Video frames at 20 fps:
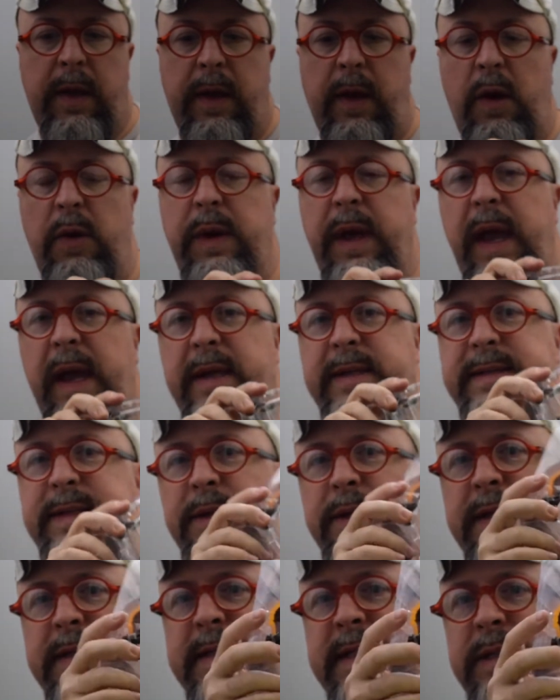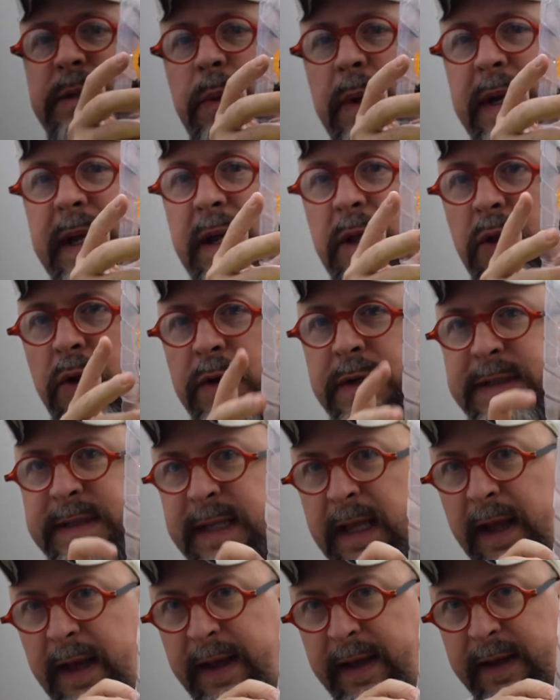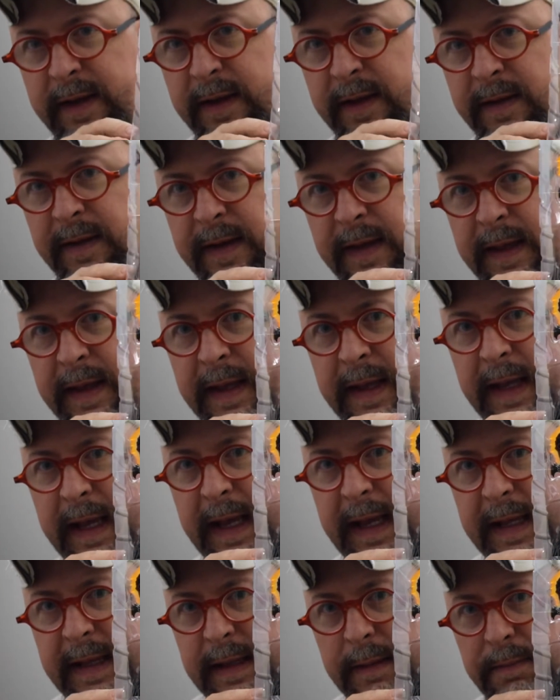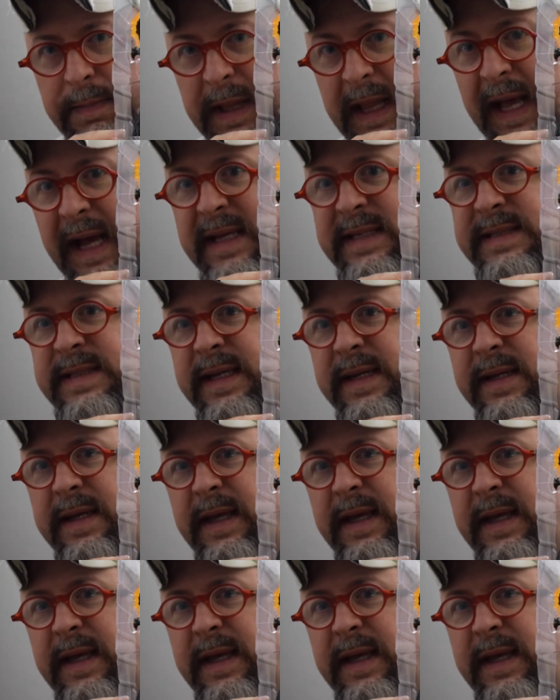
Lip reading: Okay, so this is what he looks like in the plastic